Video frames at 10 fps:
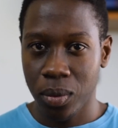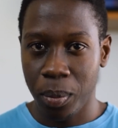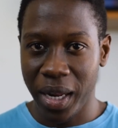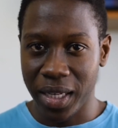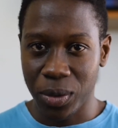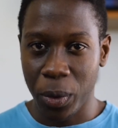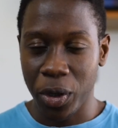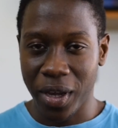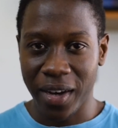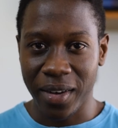place where
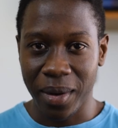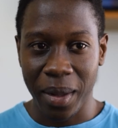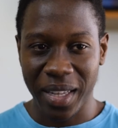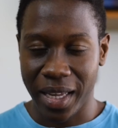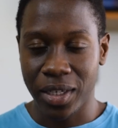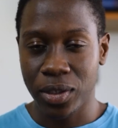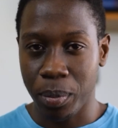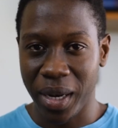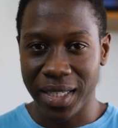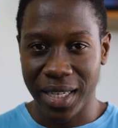you can get to
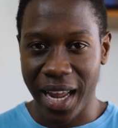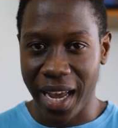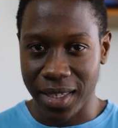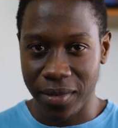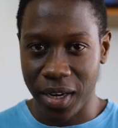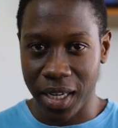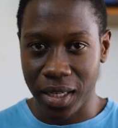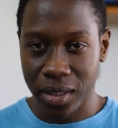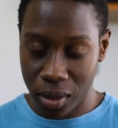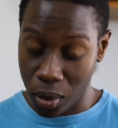place an active link.
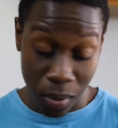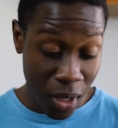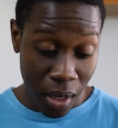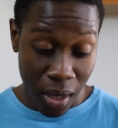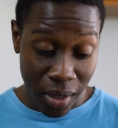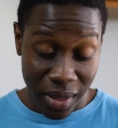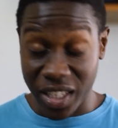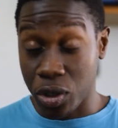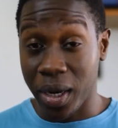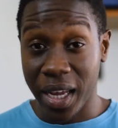So
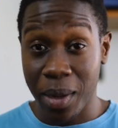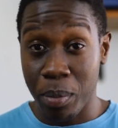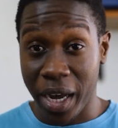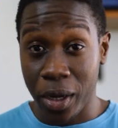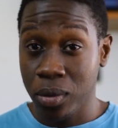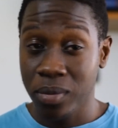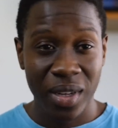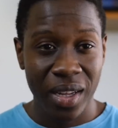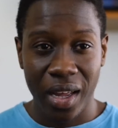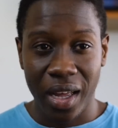that's your link in bio
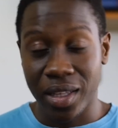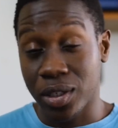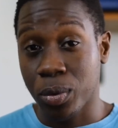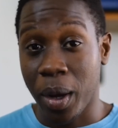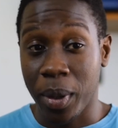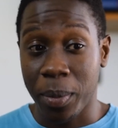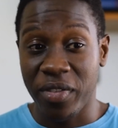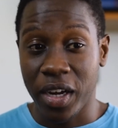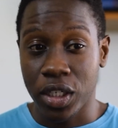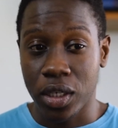and the swipe up
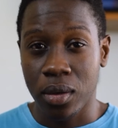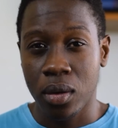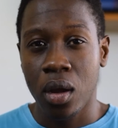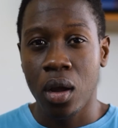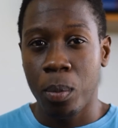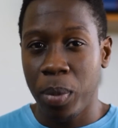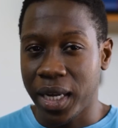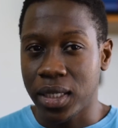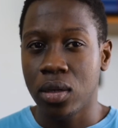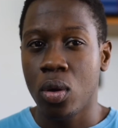function.
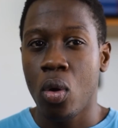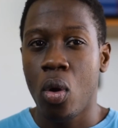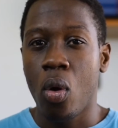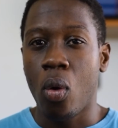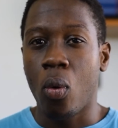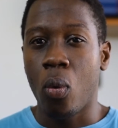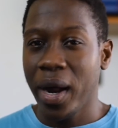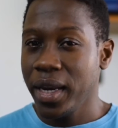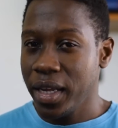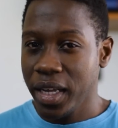But
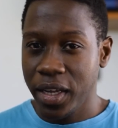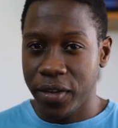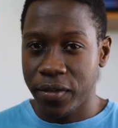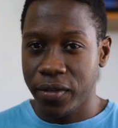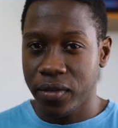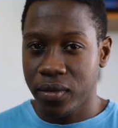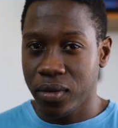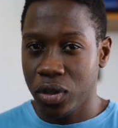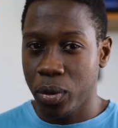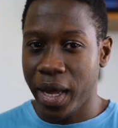what if
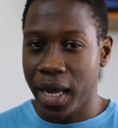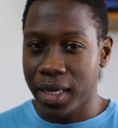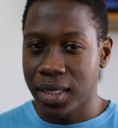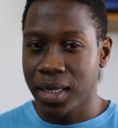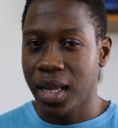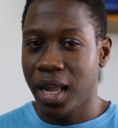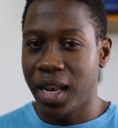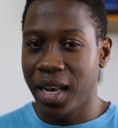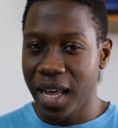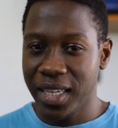you had
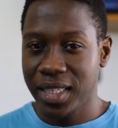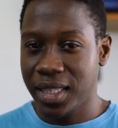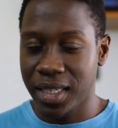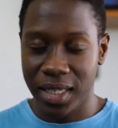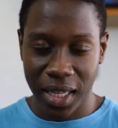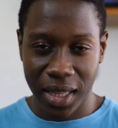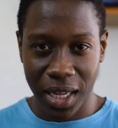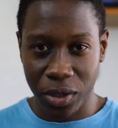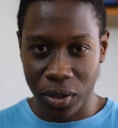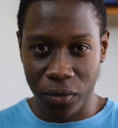less than 10,000